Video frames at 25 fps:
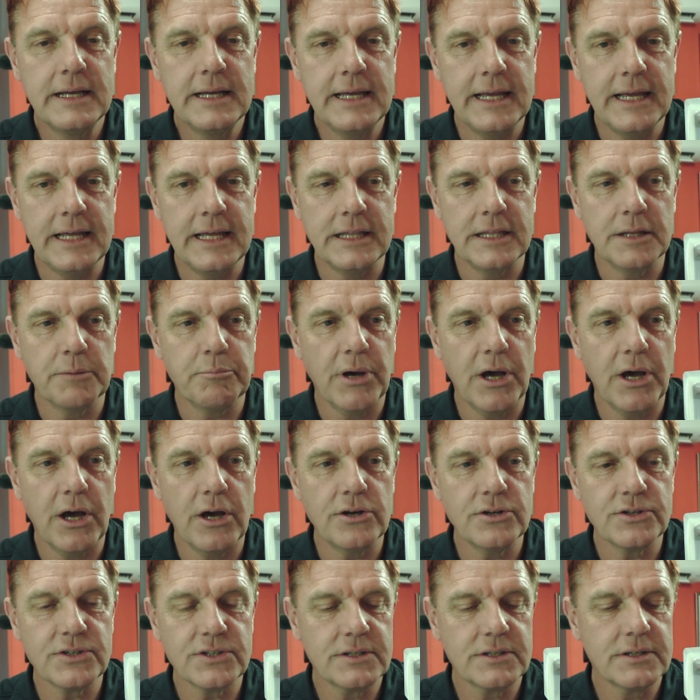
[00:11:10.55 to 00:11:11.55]
in the
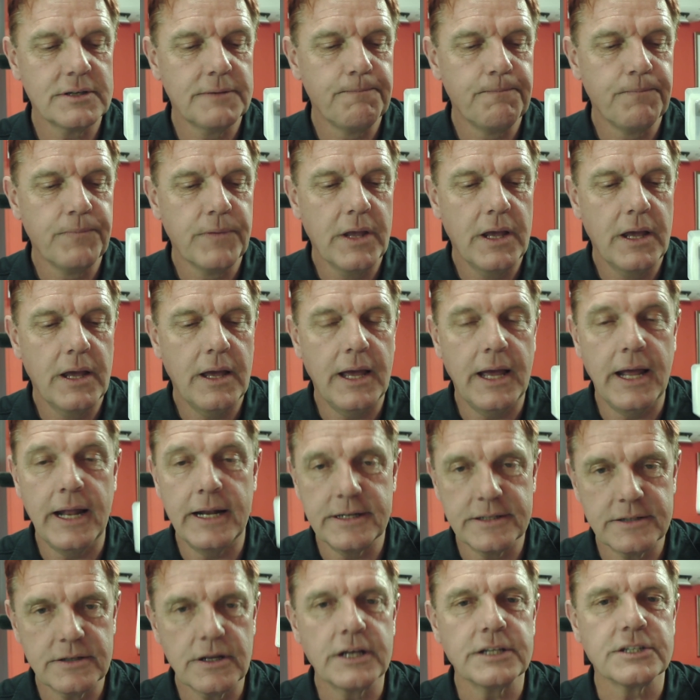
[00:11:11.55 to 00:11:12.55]
post,
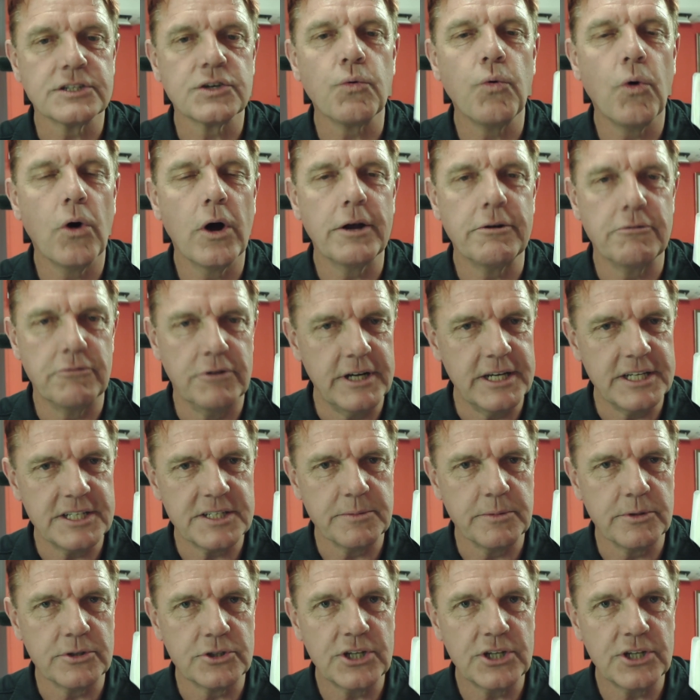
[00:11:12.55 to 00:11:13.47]
and it's quite reasonable.